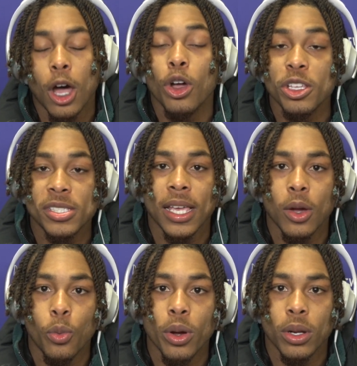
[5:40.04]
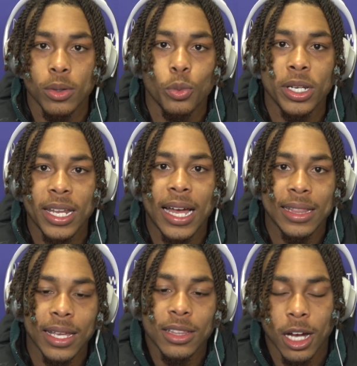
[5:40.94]
Oh, he's saying when did I
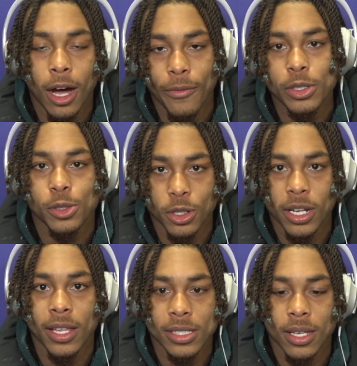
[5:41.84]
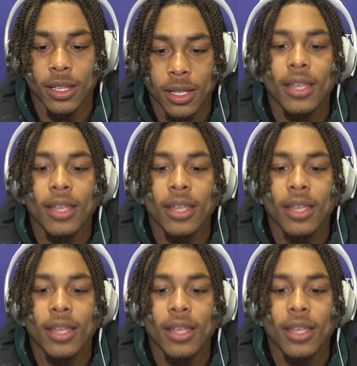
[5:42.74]
think the offense was going to get together?